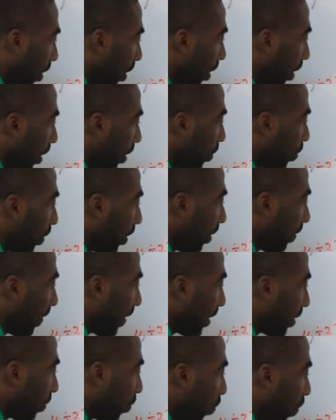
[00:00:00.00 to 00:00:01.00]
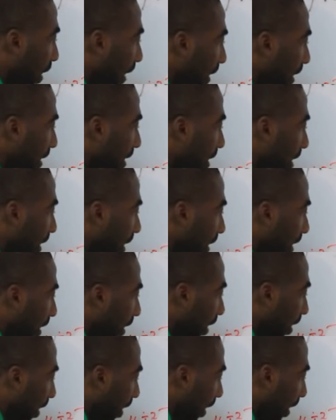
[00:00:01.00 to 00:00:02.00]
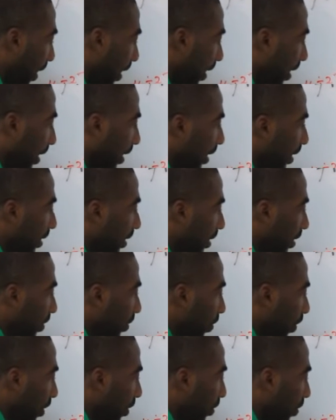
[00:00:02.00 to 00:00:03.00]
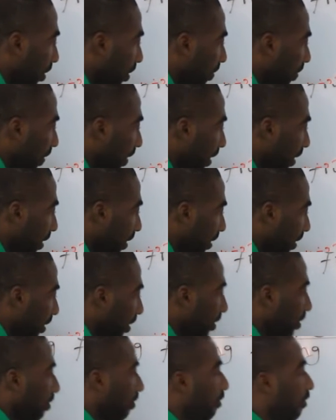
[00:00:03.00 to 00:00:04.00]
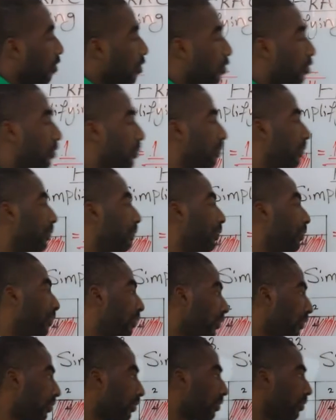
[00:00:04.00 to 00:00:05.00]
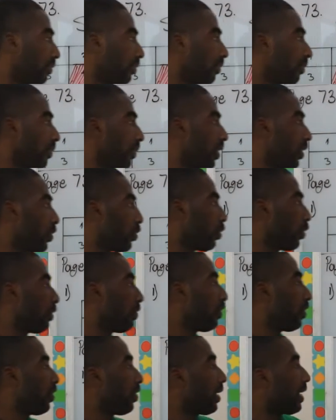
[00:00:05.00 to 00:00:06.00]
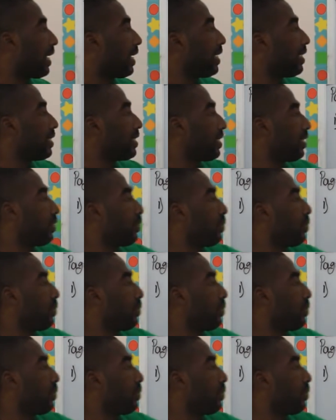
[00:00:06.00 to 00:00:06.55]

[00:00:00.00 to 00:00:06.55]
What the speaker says: This will give us 1 here, and then this is going to give us 4. So if you look at this